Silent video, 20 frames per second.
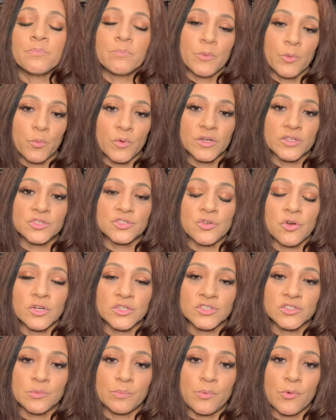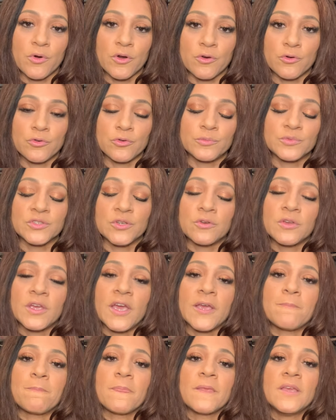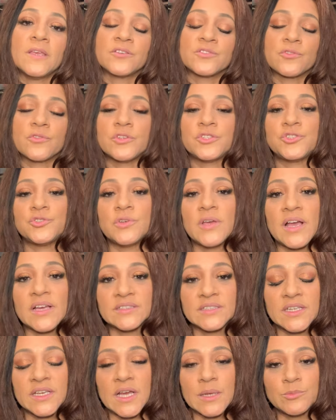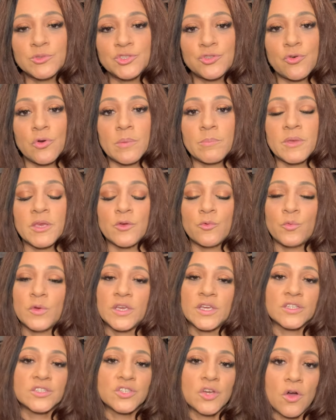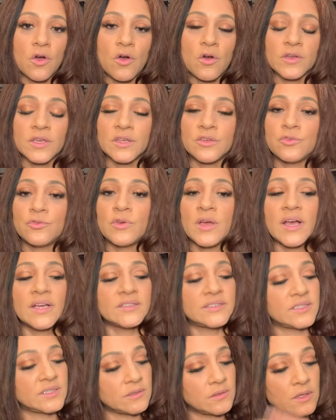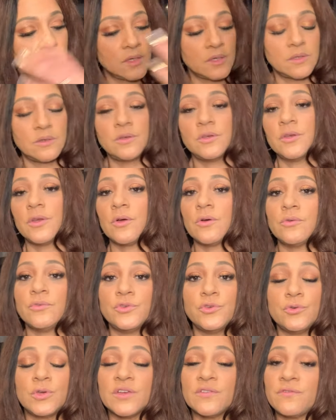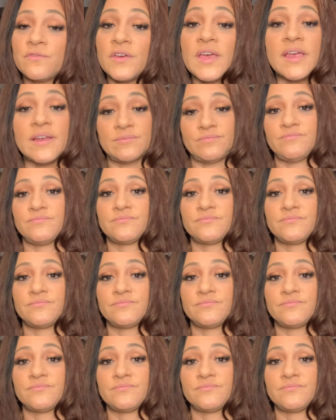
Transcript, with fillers: But we're going to start support work groups, okay? So that you guys can come join me and we can talk and you guys can, you know, you can vent.